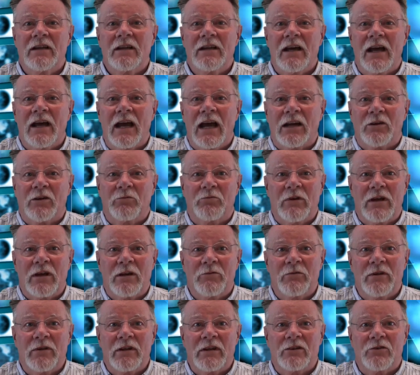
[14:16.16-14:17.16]
and
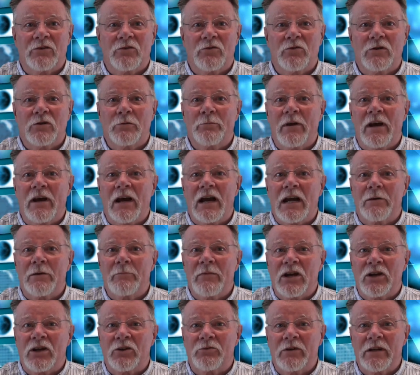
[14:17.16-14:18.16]
wherewith all
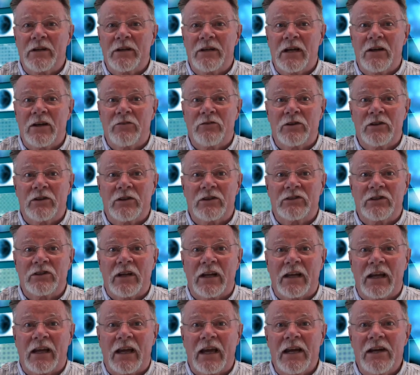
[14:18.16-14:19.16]
parliamentary governance
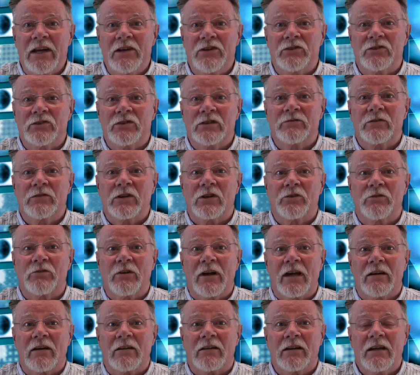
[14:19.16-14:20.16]
and agents of the
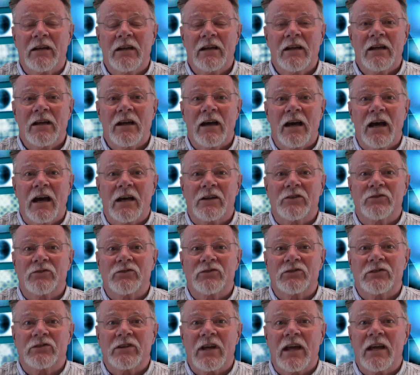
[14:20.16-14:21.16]
Crown are to
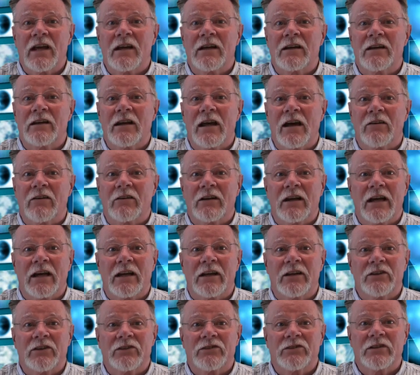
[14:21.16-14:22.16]
stand down
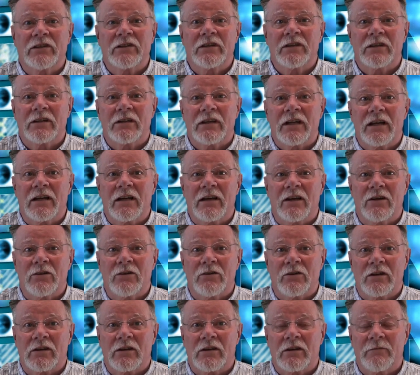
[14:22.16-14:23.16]
and consider their
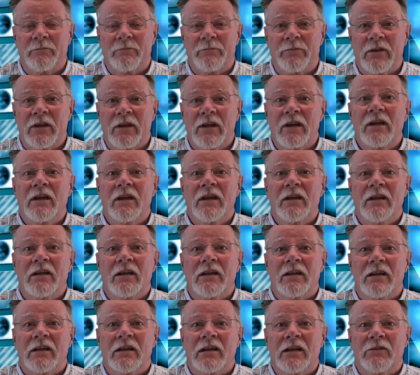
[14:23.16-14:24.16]
oath.
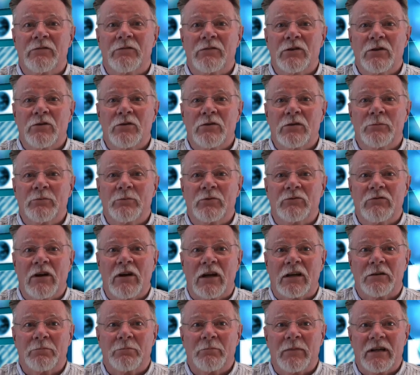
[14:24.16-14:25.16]
If you
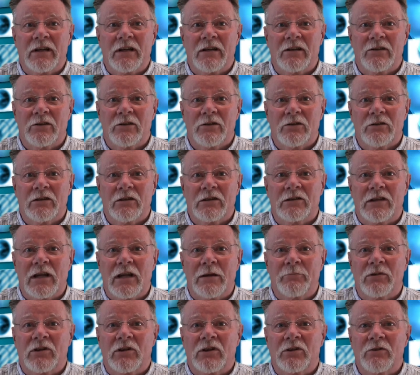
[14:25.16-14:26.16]
obstruct me or
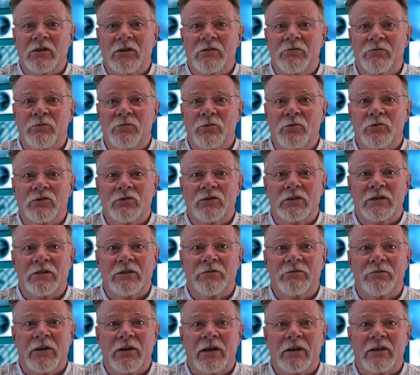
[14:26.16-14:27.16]
attempt to enforce
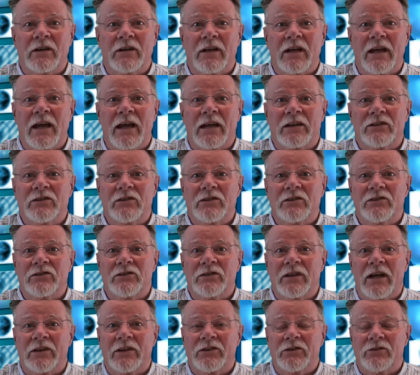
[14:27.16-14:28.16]
defunct acts and
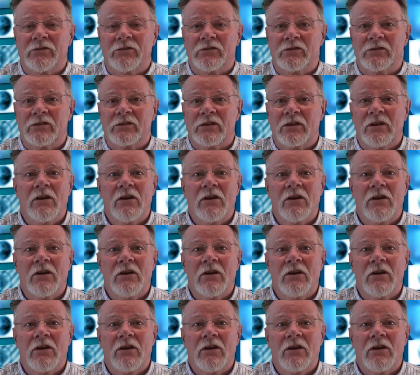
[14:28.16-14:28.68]
statutes,